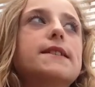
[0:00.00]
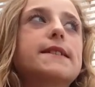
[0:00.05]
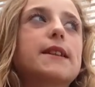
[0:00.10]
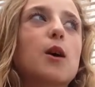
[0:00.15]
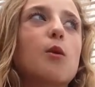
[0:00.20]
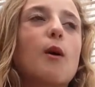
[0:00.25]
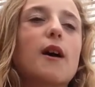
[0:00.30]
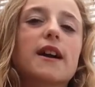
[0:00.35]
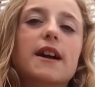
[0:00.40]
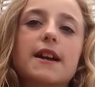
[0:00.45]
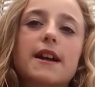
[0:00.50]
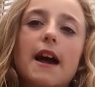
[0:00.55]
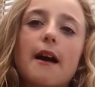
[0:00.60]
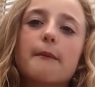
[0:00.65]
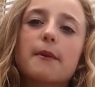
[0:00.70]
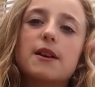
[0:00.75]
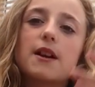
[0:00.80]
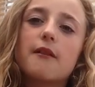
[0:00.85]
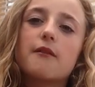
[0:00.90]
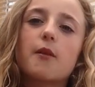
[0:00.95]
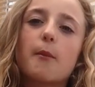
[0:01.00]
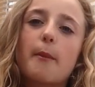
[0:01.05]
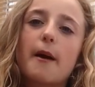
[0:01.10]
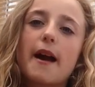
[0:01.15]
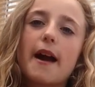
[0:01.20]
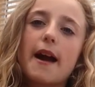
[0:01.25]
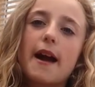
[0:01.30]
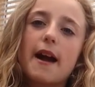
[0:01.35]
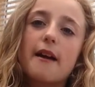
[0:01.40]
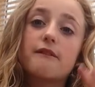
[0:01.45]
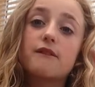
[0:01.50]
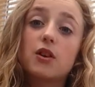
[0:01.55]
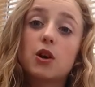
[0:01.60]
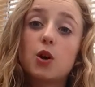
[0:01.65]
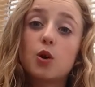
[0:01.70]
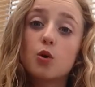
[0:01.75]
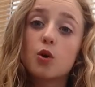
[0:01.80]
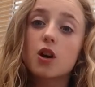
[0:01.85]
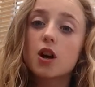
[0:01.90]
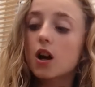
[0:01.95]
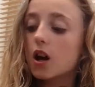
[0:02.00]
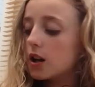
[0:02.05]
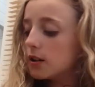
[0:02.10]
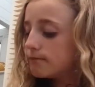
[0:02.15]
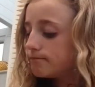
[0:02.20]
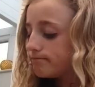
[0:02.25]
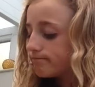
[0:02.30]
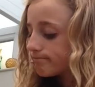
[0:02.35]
so I can have another pair for longer.